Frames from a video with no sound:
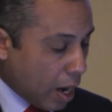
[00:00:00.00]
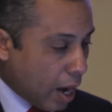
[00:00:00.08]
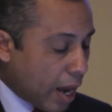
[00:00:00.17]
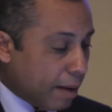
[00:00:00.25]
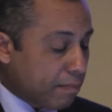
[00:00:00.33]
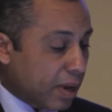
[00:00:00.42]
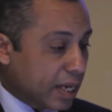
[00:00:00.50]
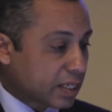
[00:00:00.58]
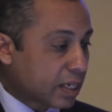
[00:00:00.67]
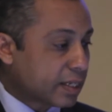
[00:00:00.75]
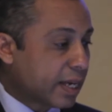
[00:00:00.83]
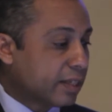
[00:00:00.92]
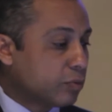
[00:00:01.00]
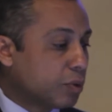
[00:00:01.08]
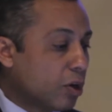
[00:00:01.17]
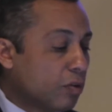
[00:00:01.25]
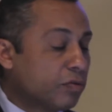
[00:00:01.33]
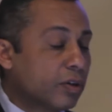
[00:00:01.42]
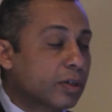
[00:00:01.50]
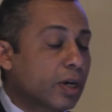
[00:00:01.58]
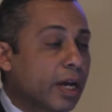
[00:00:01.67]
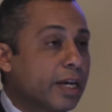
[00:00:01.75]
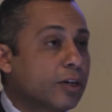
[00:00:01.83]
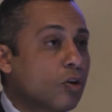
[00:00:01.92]
As I said, we offer
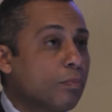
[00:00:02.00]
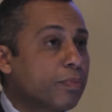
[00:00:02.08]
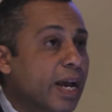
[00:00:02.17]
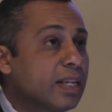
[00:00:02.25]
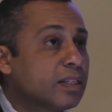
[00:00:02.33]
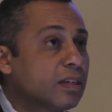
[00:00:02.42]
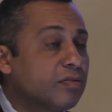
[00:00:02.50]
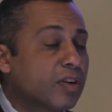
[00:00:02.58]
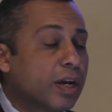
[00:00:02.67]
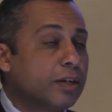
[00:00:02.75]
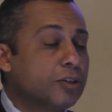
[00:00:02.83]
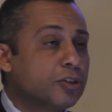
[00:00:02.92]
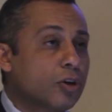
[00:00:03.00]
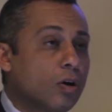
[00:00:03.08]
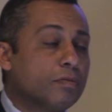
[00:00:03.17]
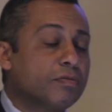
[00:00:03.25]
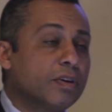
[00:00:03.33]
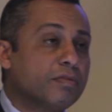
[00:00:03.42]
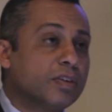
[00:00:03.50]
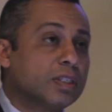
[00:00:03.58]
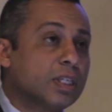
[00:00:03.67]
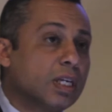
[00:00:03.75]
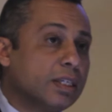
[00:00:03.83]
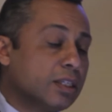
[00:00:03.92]
a comprehensive range of
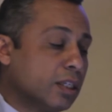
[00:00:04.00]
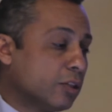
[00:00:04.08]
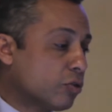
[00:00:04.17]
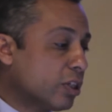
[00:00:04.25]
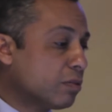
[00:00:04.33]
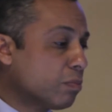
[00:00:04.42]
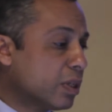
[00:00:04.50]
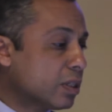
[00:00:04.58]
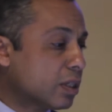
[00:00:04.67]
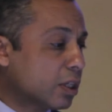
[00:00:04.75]
fertility treatments,